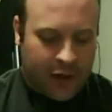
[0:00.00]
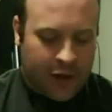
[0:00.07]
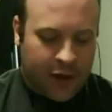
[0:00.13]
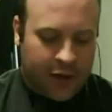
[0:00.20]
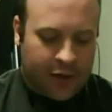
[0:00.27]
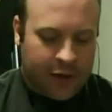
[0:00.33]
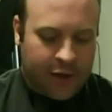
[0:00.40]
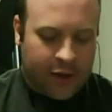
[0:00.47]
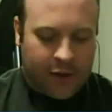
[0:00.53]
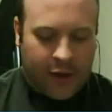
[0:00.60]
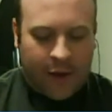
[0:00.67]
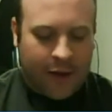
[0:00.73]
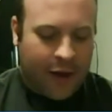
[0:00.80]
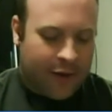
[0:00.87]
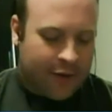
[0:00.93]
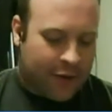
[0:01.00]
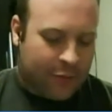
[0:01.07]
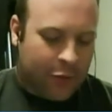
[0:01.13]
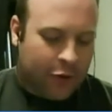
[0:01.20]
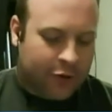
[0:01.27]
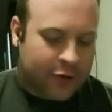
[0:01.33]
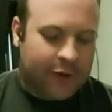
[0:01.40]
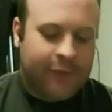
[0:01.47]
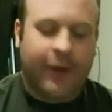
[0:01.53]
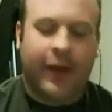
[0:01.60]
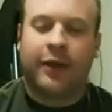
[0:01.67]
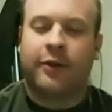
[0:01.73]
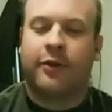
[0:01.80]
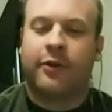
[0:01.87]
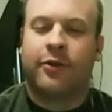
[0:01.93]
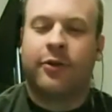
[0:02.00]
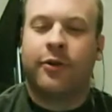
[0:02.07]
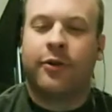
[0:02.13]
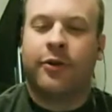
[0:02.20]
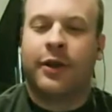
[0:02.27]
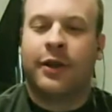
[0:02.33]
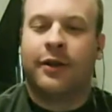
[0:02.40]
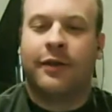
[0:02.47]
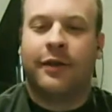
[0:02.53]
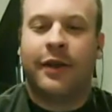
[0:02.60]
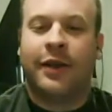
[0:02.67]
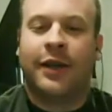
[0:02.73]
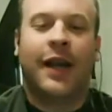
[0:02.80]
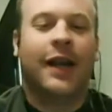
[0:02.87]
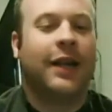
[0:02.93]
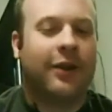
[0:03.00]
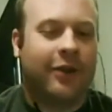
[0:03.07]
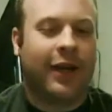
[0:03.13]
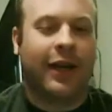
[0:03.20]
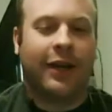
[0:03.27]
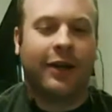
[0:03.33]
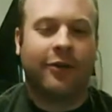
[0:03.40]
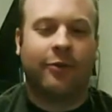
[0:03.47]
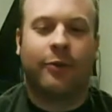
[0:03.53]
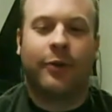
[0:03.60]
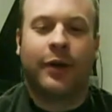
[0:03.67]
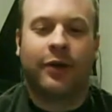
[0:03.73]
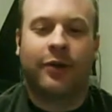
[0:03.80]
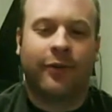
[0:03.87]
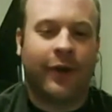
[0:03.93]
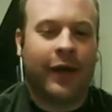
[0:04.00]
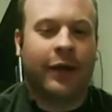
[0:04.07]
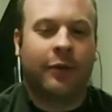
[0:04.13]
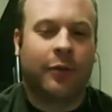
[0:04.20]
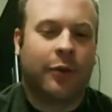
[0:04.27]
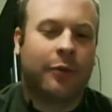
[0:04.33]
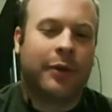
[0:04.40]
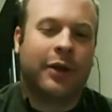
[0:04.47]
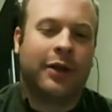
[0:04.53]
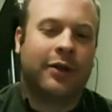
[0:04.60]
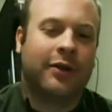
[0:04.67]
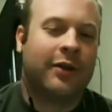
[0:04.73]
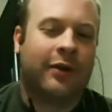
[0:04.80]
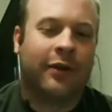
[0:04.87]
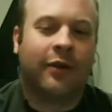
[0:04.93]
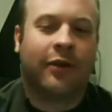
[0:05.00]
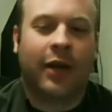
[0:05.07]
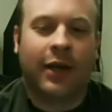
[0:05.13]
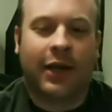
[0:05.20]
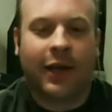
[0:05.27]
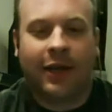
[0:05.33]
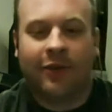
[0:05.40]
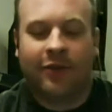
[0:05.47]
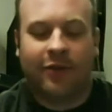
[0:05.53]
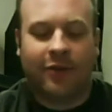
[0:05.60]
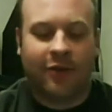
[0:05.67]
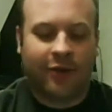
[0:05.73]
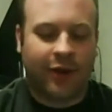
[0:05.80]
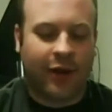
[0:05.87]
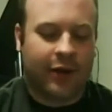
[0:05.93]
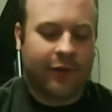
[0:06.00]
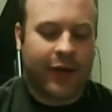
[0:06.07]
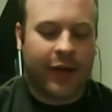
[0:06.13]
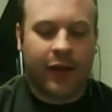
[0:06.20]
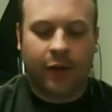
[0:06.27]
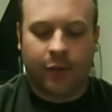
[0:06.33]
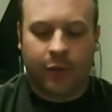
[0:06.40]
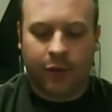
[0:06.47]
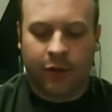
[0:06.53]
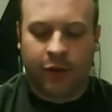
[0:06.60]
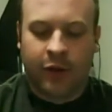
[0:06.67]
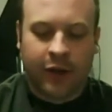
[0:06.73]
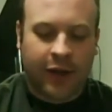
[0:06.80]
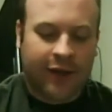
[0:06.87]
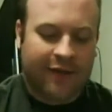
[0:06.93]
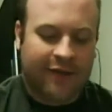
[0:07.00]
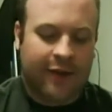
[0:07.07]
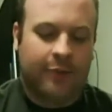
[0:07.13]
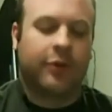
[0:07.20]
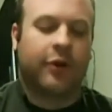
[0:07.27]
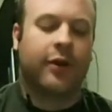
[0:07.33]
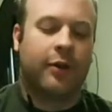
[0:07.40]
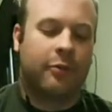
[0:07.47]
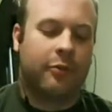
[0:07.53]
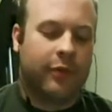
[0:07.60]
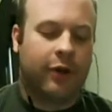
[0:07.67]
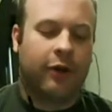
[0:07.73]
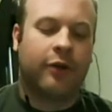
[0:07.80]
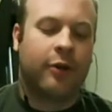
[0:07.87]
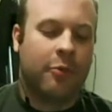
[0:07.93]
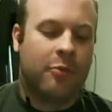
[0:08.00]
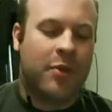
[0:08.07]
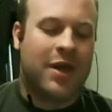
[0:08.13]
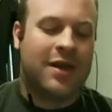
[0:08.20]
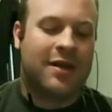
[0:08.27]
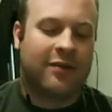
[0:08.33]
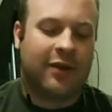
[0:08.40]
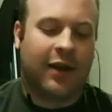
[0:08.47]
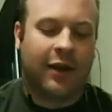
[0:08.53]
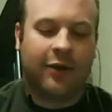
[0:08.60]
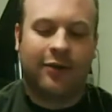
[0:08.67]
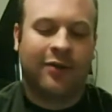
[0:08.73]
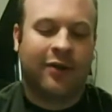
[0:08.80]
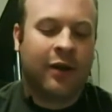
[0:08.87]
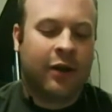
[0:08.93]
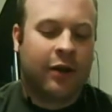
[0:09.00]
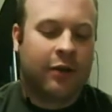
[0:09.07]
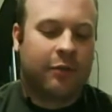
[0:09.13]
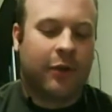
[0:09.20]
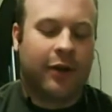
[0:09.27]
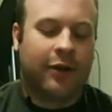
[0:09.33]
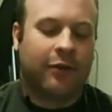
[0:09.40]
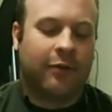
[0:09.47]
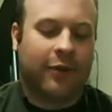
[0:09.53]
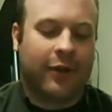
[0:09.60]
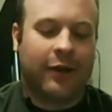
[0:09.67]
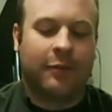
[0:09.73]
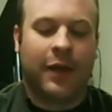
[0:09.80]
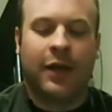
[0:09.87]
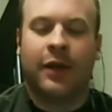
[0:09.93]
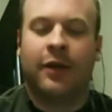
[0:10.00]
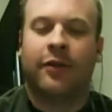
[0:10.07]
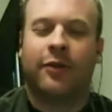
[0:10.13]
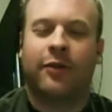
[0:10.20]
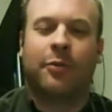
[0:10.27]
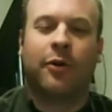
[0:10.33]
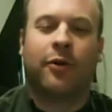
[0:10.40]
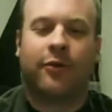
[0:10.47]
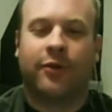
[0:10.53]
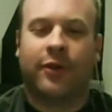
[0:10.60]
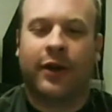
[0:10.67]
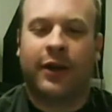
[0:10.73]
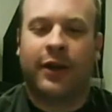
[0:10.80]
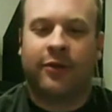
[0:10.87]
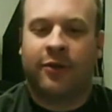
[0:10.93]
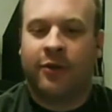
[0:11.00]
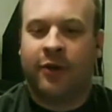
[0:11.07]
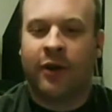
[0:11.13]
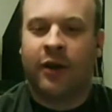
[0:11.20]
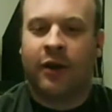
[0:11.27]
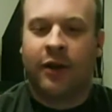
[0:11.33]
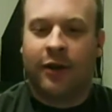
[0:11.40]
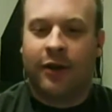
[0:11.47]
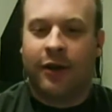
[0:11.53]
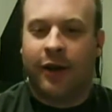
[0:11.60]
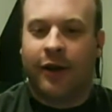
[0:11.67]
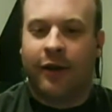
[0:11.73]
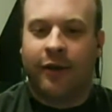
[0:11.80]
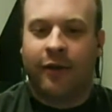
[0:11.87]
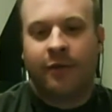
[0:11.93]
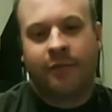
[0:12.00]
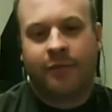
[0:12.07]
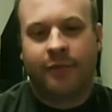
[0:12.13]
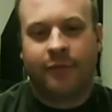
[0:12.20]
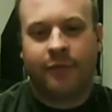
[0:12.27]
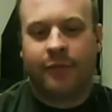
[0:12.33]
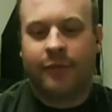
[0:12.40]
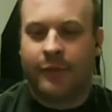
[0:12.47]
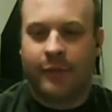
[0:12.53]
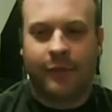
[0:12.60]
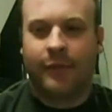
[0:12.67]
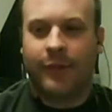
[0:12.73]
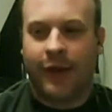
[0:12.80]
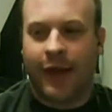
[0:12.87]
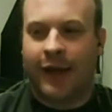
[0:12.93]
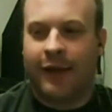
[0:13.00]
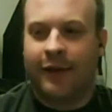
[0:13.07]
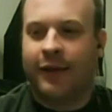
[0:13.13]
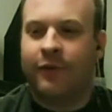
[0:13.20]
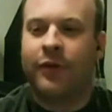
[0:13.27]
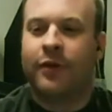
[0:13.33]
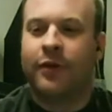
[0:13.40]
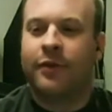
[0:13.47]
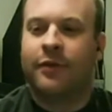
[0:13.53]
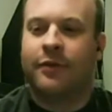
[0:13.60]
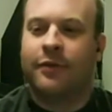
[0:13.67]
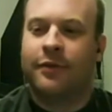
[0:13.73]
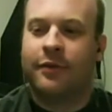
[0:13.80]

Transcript: And I think multi-factor is good in any case when it's available, but in a lot of cases it's not available, except on the big sites. I don't think many of the small sites that even